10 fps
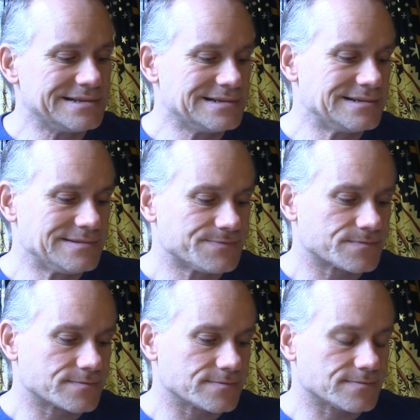
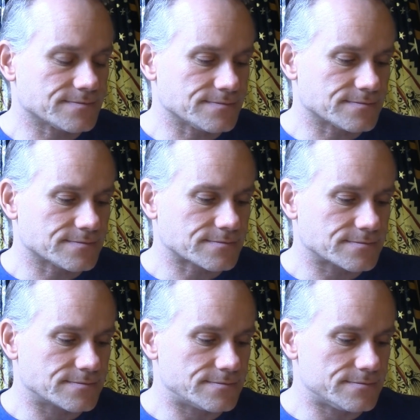
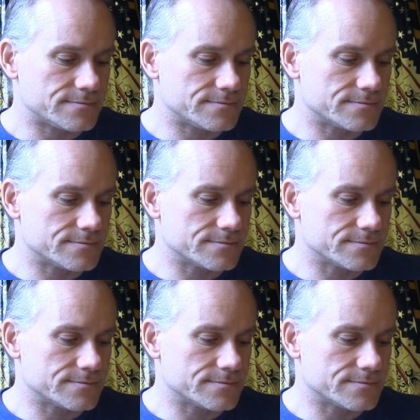(no one is talking)